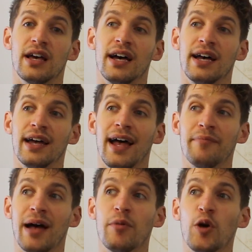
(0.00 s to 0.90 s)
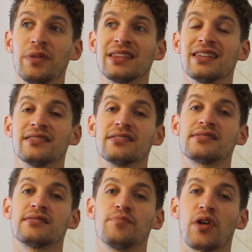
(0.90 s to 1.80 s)
I'm hoping that
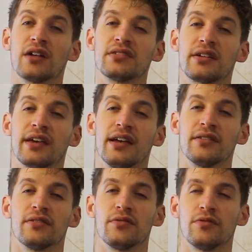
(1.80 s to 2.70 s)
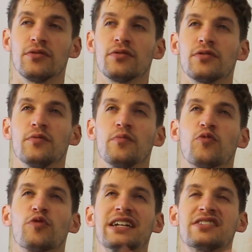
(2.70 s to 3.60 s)
this project can
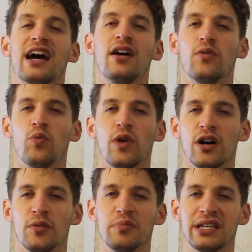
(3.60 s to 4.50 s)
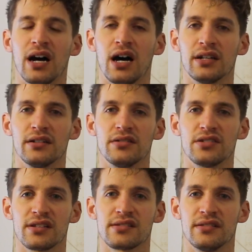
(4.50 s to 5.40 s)
reach out well beyond
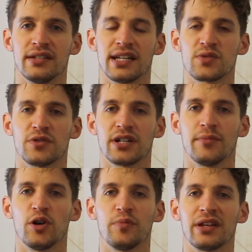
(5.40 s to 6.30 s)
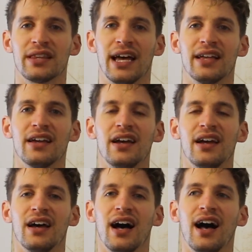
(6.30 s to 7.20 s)
just the dance world. I'm hoping that
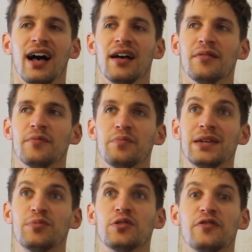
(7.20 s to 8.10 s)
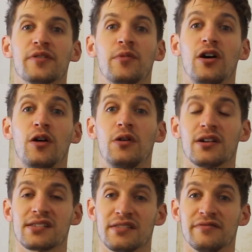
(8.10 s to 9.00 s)
people from all
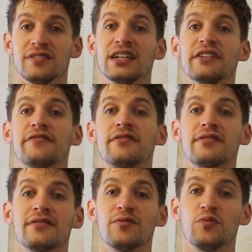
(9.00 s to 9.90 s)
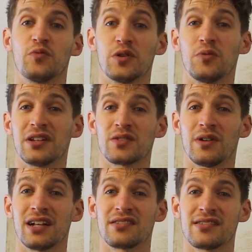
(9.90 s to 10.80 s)
walks of life will want to
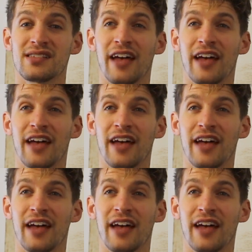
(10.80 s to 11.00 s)
watch this.